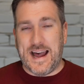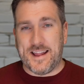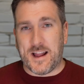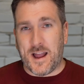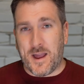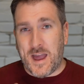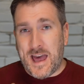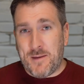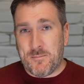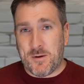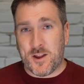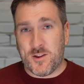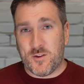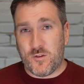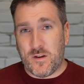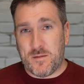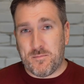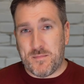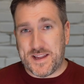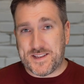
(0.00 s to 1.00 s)
And I am going
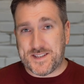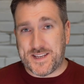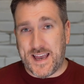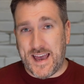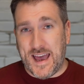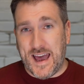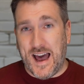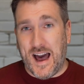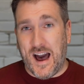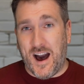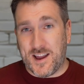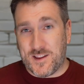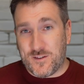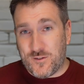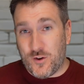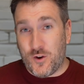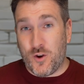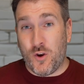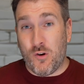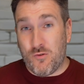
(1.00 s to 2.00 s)
to admit it, I
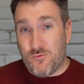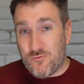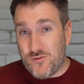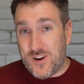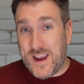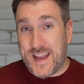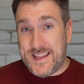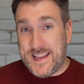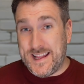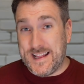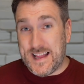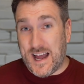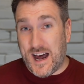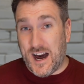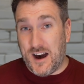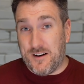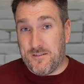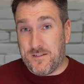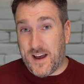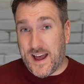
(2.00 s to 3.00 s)
do really
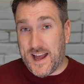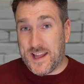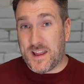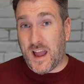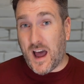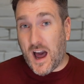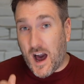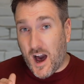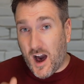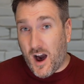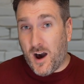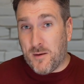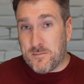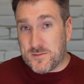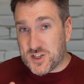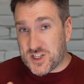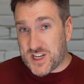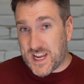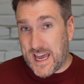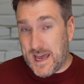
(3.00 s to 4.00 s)
love an
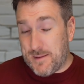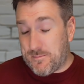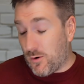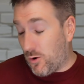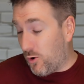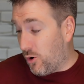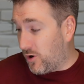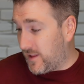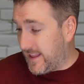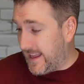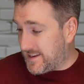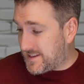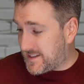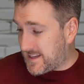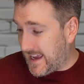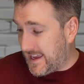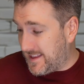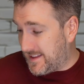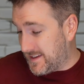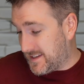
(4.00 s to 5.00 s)
ARM chip, or let's
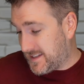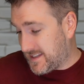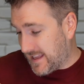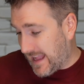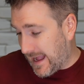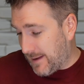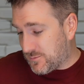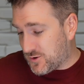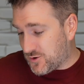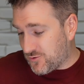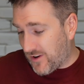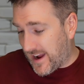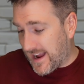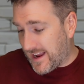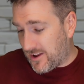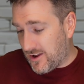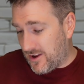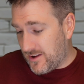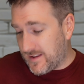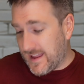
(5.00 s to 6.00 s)
say the
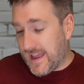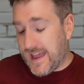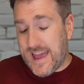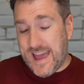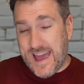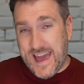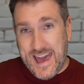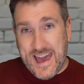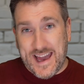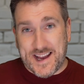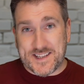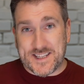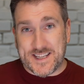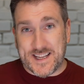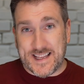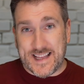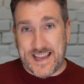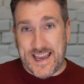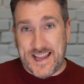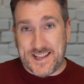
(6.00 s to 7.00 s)
Snapdragon X
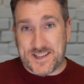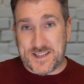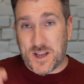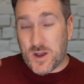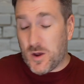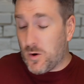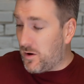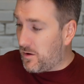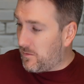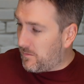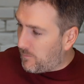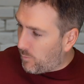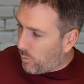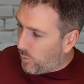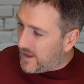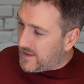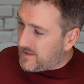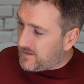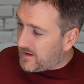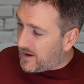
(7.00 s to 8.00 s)
Elite
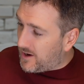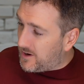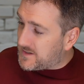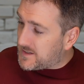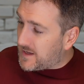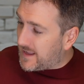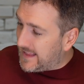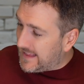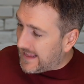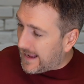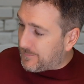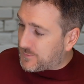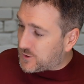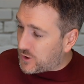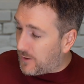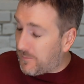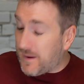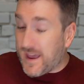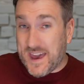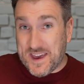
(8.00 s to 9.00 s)
Windows
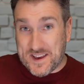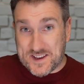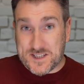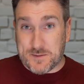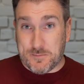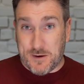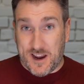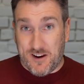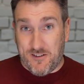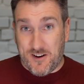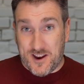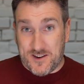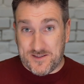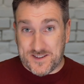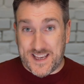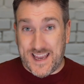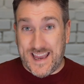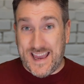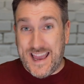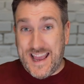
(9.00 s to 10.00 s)
laptop
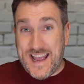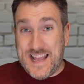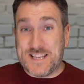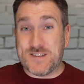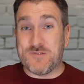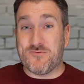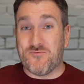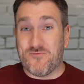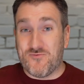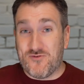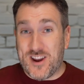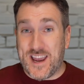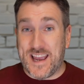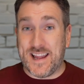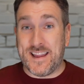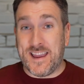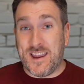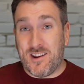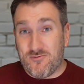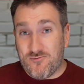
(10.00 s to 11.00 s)
experience. It is
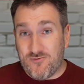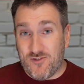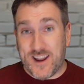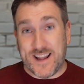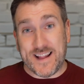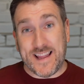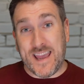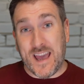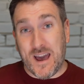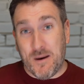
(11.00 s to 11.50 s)
really, really